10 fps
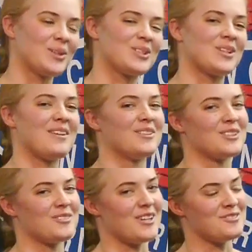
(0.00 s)
shortest driver
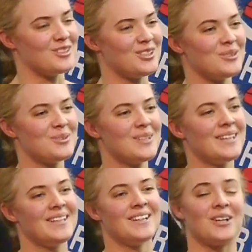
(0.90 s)
is 5'2",
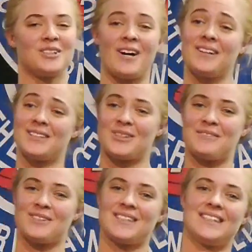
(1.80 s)
our tallest
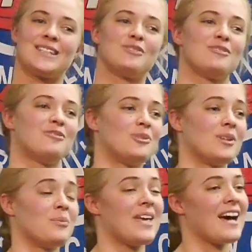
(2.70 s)
driver is
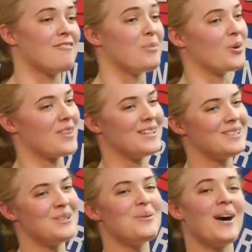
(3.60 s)
6'4", and we have more than a
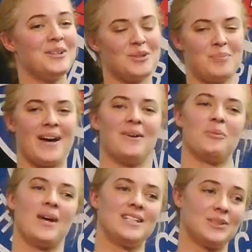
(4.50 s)

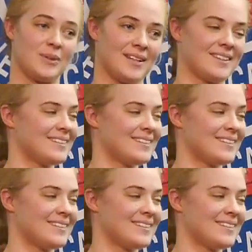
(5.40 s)
200-pound weight swing